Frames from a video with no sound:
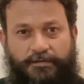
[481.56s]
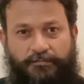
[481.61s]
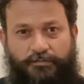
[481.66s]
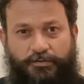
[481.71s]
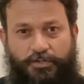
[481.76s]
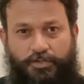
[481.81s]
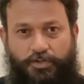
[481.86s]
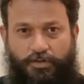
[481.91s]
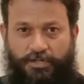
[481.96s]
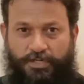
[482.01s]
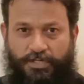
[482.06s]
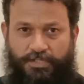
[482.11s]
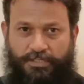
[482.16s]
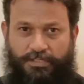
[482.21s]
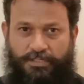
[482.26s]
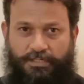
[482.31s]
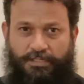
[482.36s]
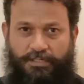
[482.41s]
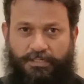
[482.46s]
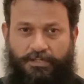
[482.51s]
of
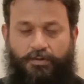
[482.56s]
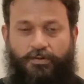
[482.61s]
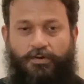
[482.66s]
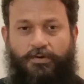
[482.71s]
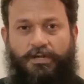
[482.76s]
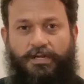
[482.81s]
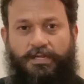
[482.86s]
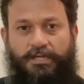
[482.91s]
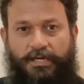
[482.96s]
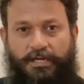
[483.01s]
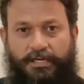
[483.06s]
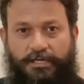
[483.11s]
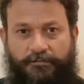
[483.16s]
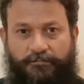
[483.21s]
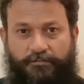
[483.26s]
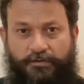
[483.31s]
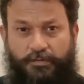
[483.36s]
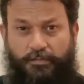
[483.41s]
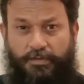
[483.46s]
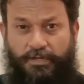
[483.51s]
torture, all kind
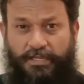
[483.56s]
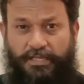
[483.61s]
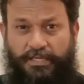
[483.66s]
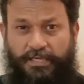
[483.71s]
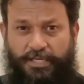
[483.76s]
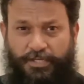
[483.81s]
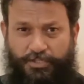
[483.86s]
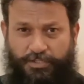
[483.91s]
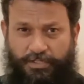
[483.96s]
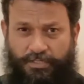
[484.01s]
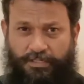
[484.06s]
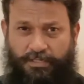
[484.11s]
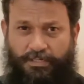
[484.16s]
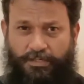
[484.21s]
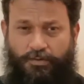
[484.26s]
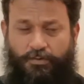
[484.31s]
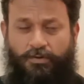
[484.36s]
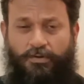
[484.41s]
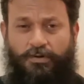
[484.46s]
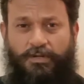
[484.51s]
of humiliation, and
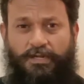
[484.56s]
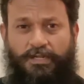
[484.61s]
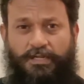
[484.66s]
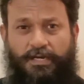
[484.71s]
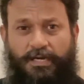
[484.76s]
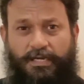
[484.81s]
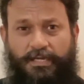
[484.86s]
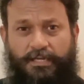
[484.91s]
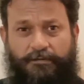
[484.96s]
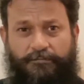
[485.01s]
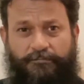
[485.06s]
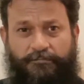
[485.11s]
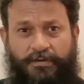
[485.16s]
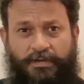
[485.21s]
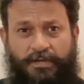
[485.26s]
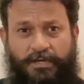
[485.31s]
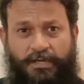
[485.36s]
all kind of,